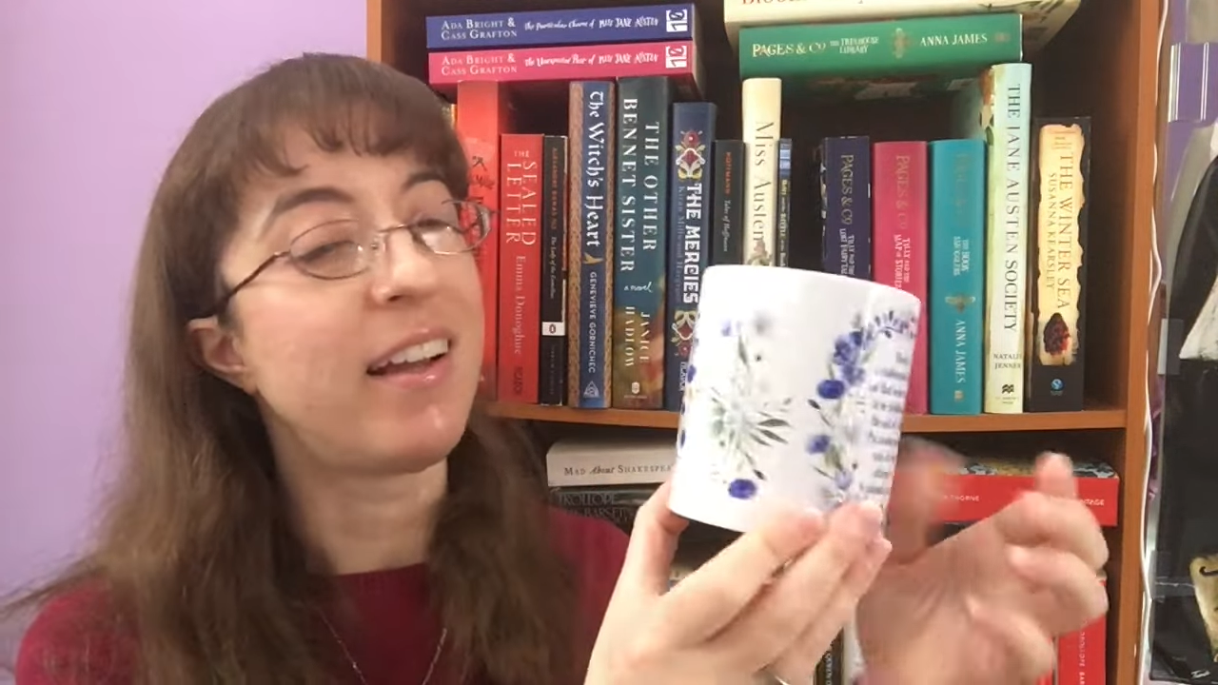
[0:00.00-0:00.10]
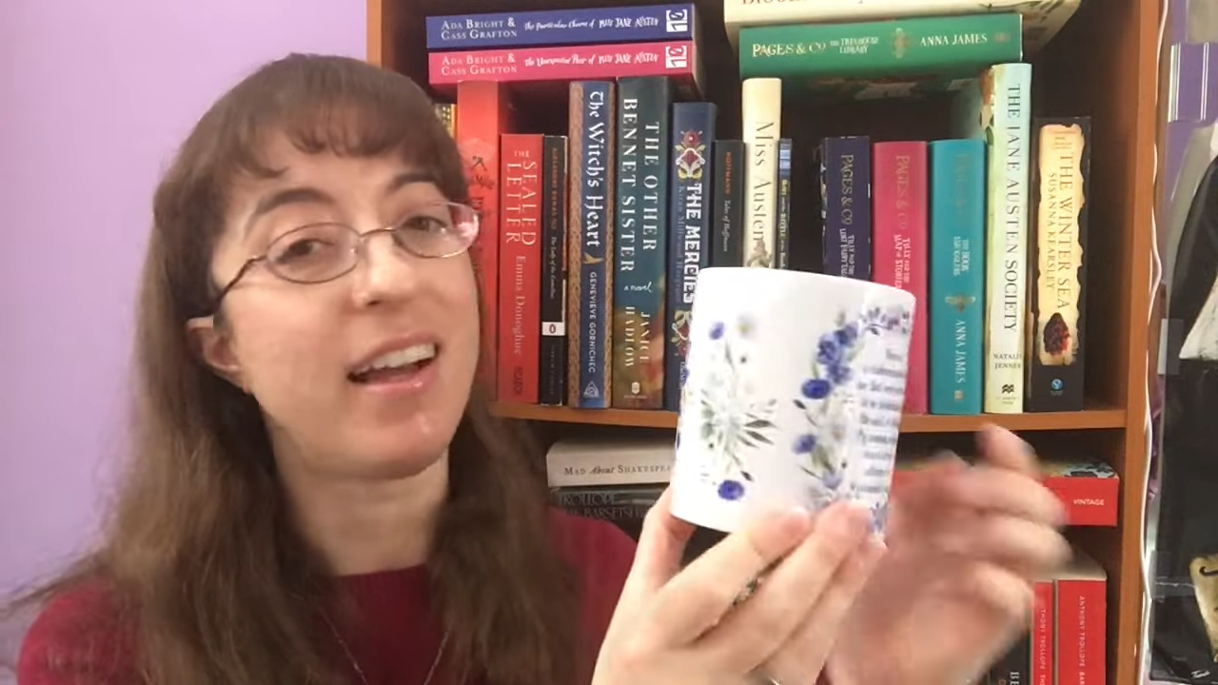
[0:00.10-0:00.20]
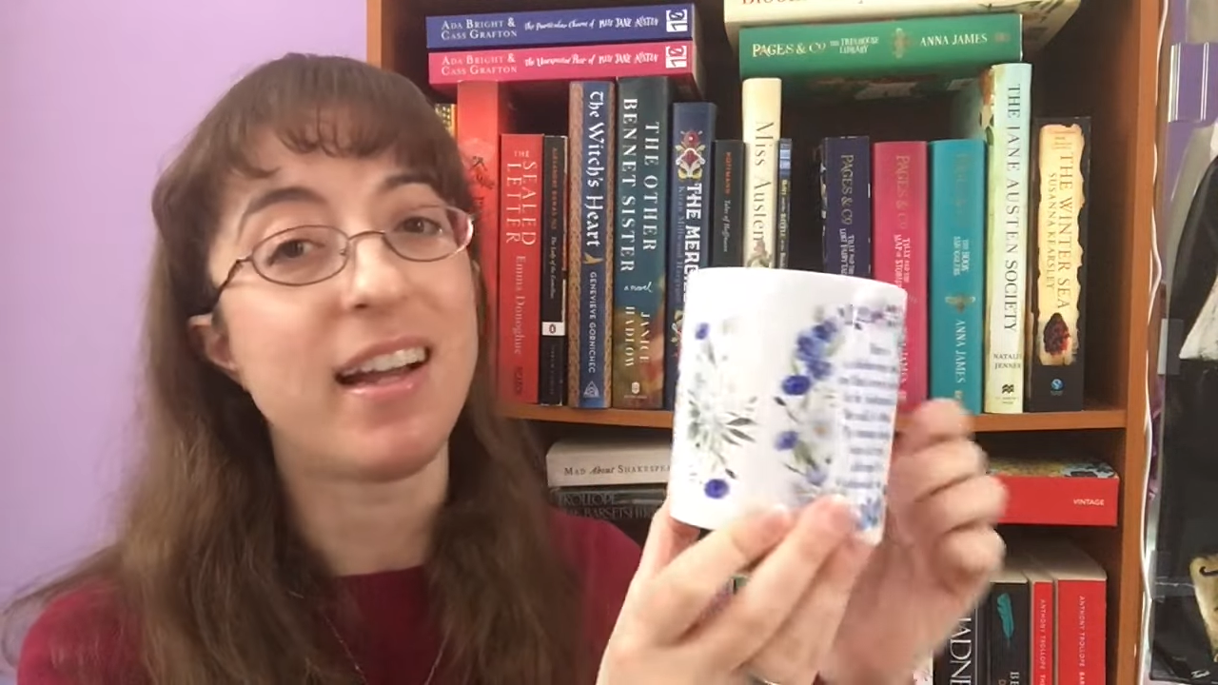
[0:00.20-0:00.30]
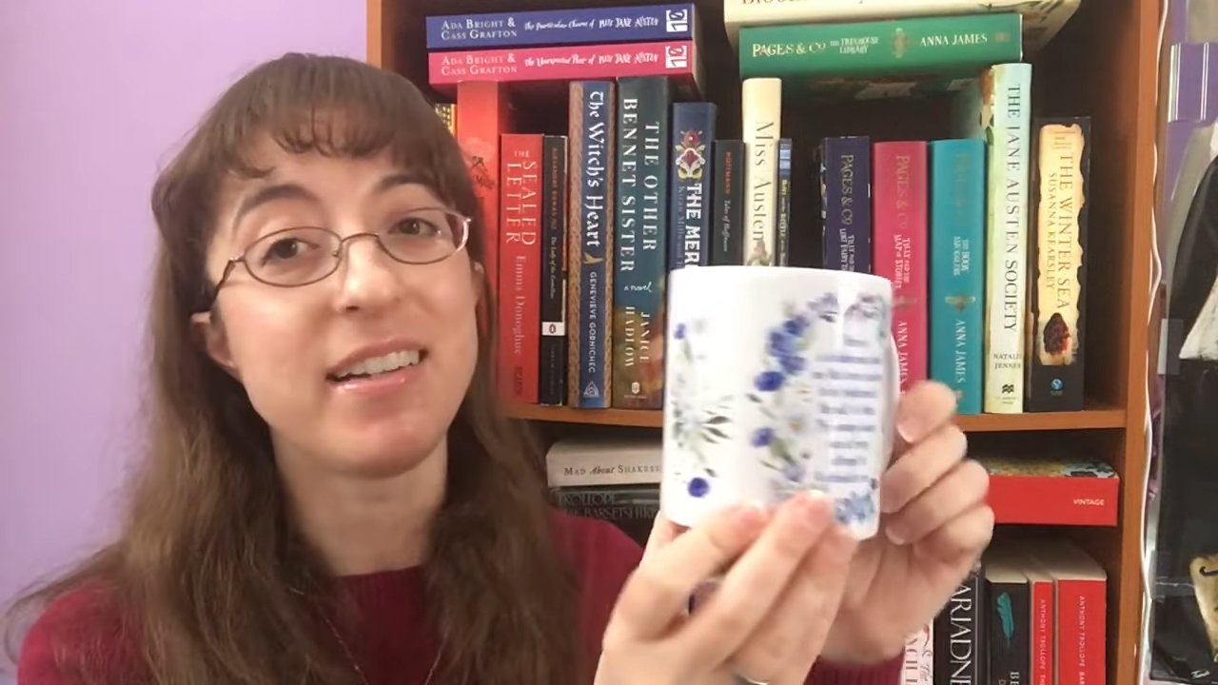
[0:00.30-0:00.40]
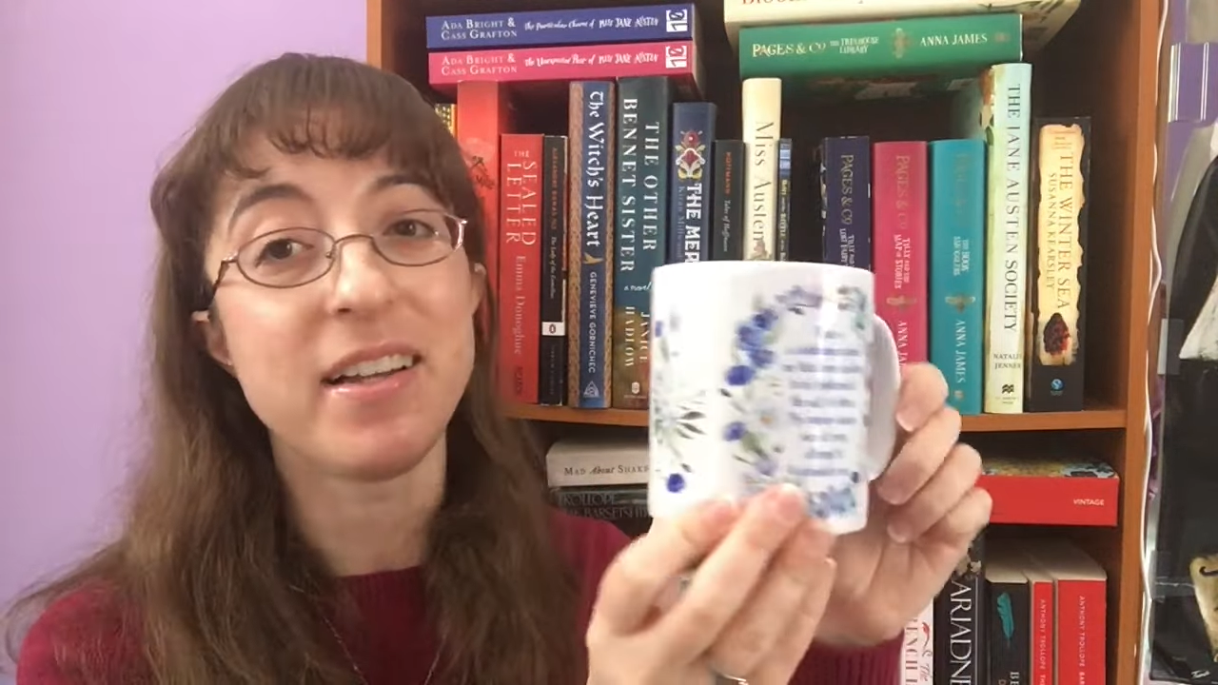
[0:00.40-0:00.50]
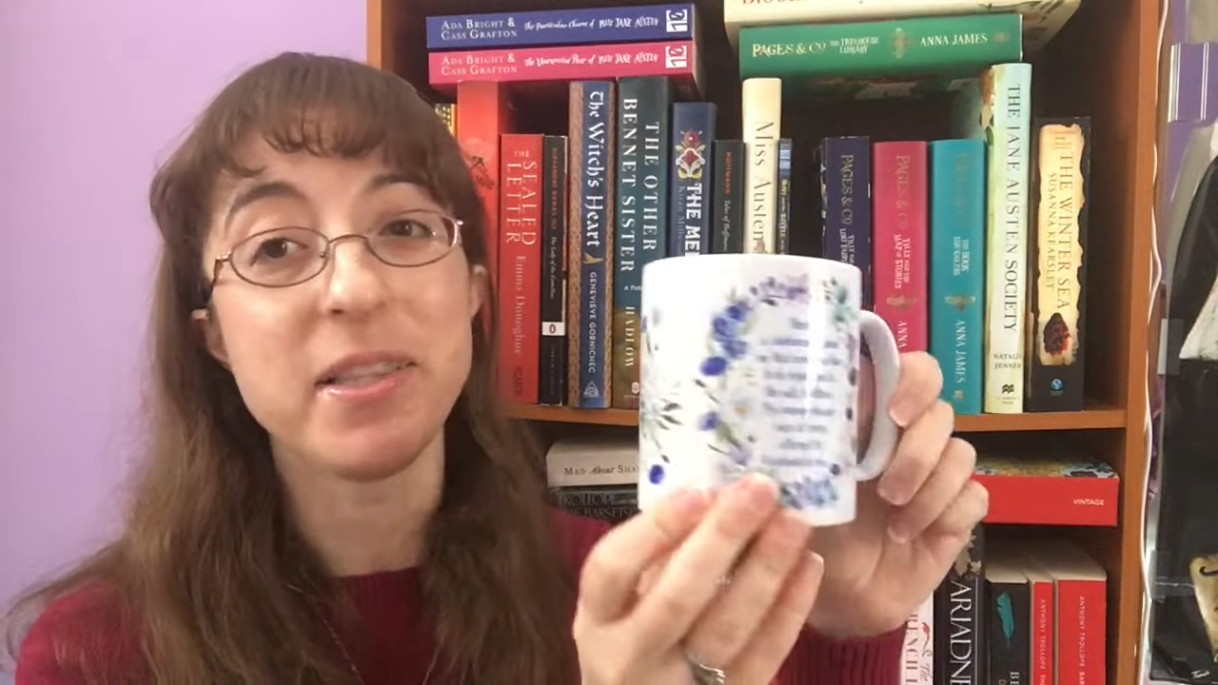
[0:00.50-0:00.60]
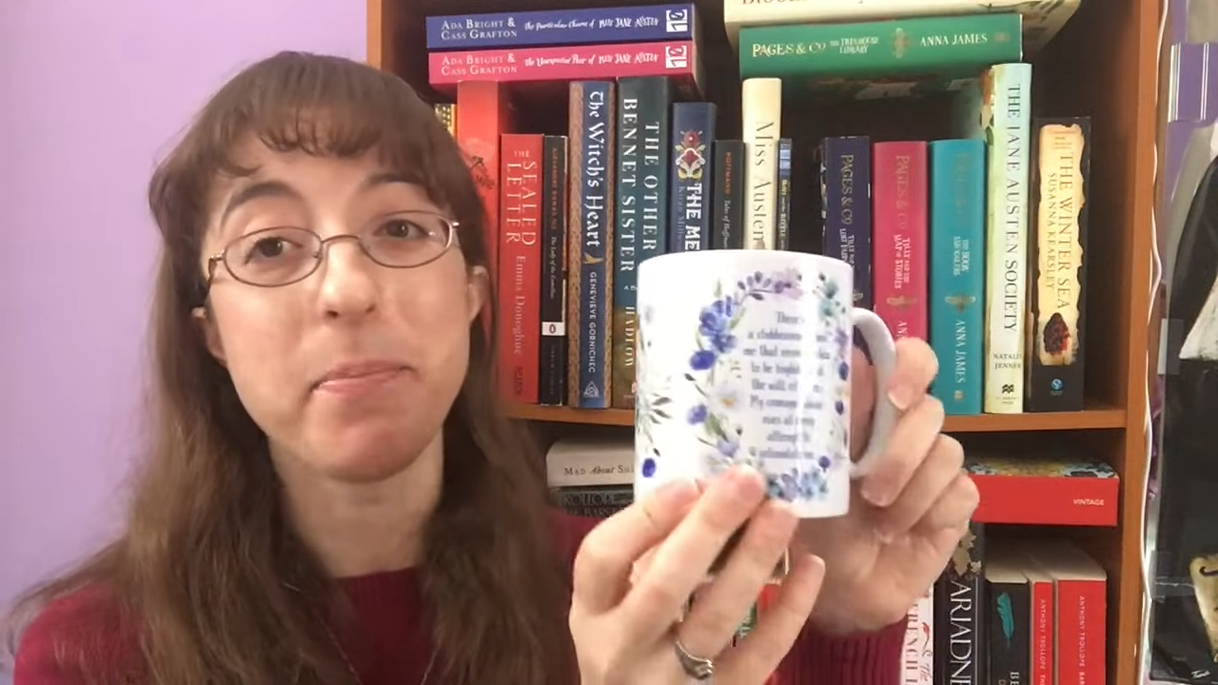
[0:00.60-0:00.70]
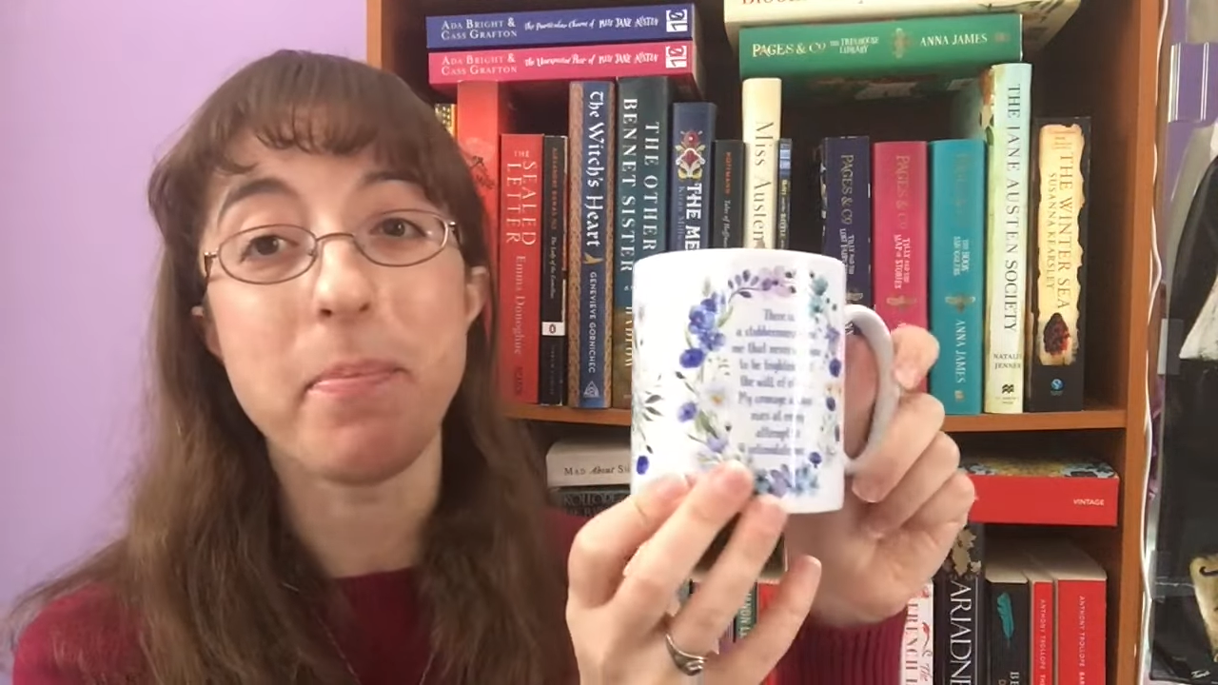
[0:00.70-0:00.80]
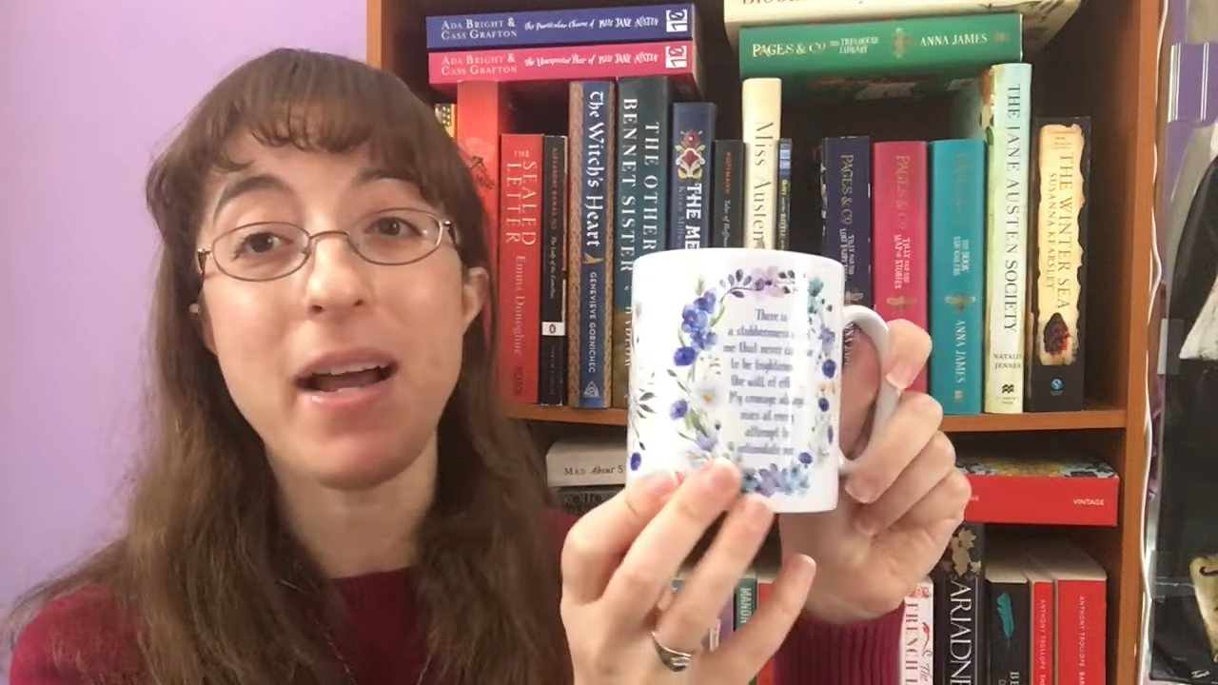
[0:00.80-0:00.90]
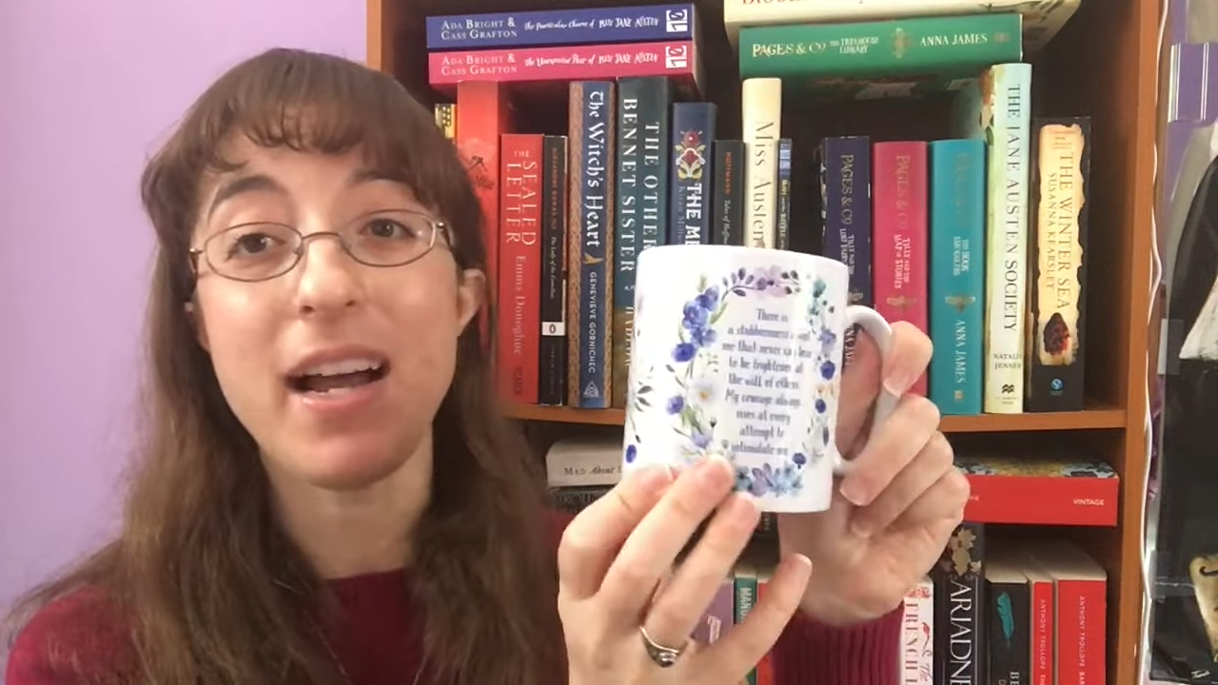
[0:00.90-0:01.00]
and on the
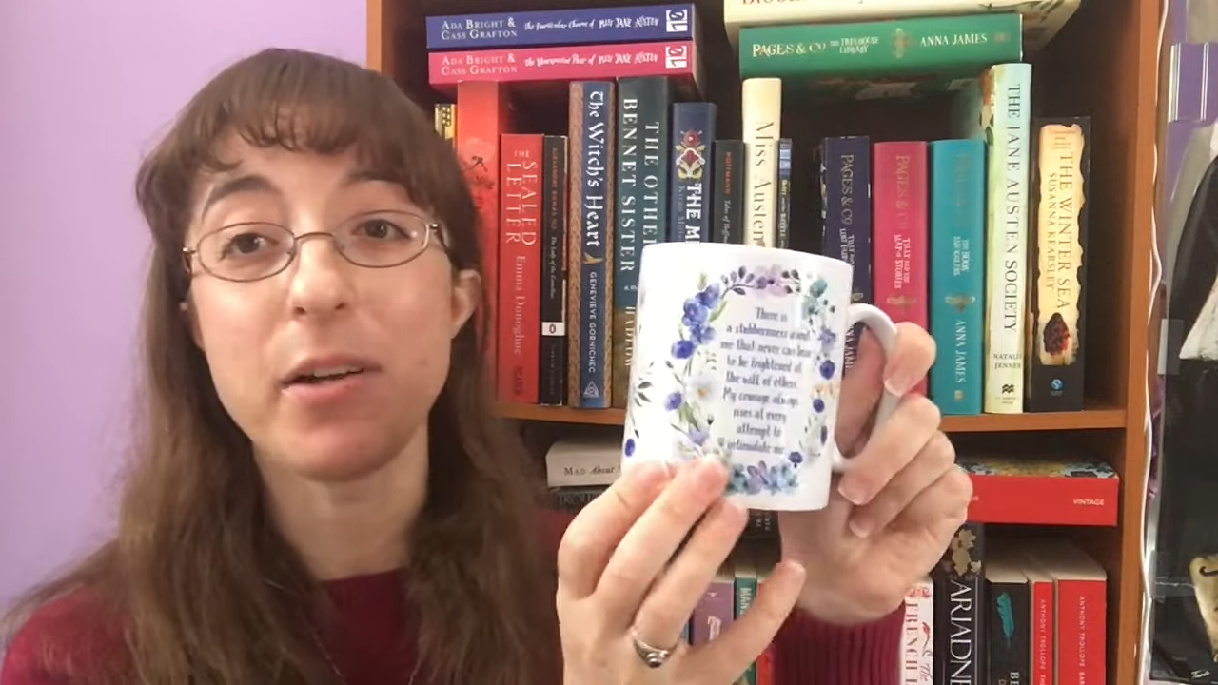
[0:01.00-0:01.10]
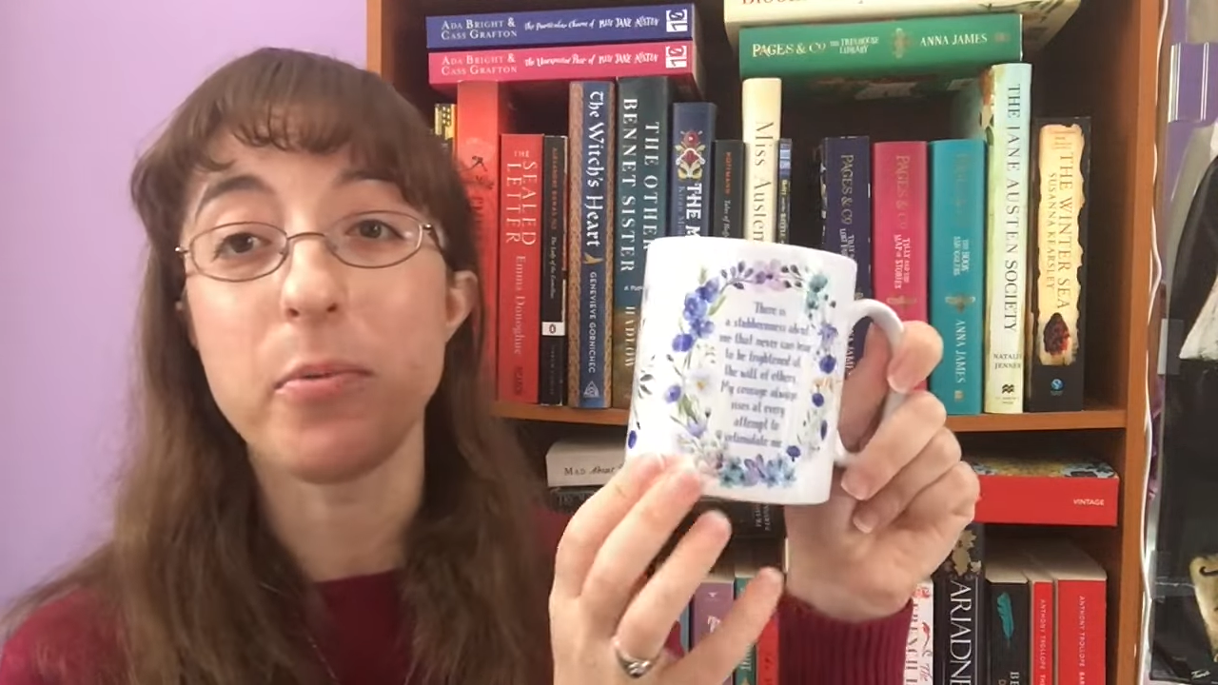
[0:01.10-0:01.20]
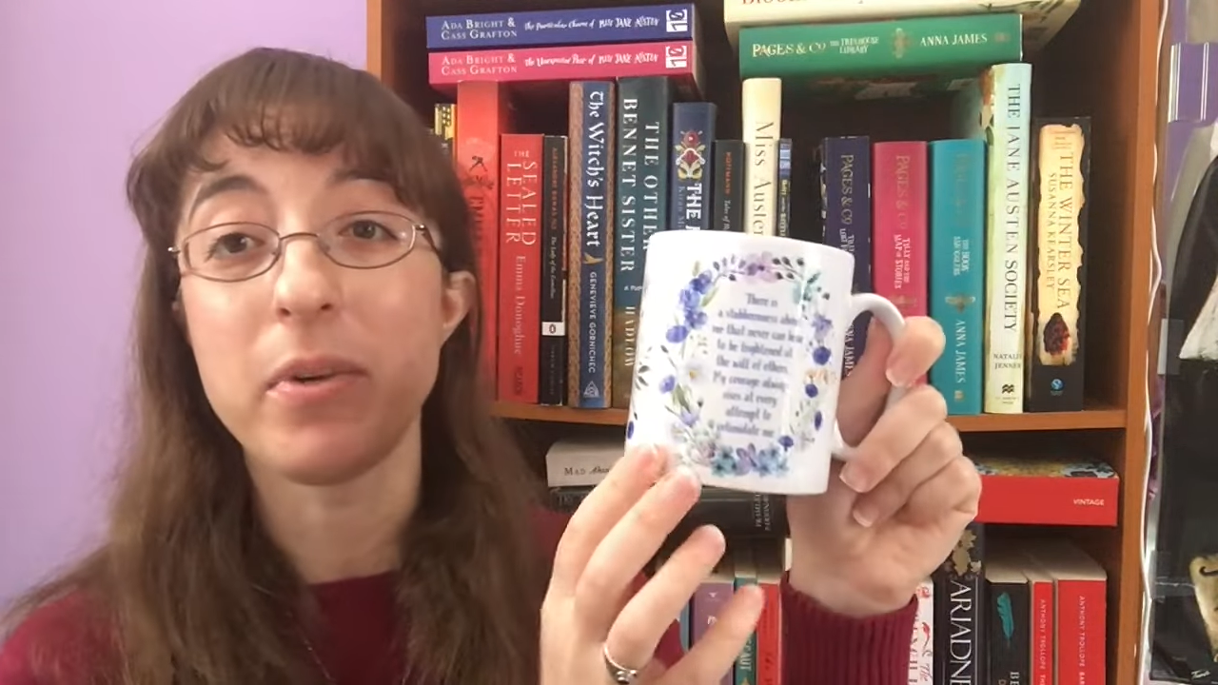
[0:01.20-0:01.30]
back,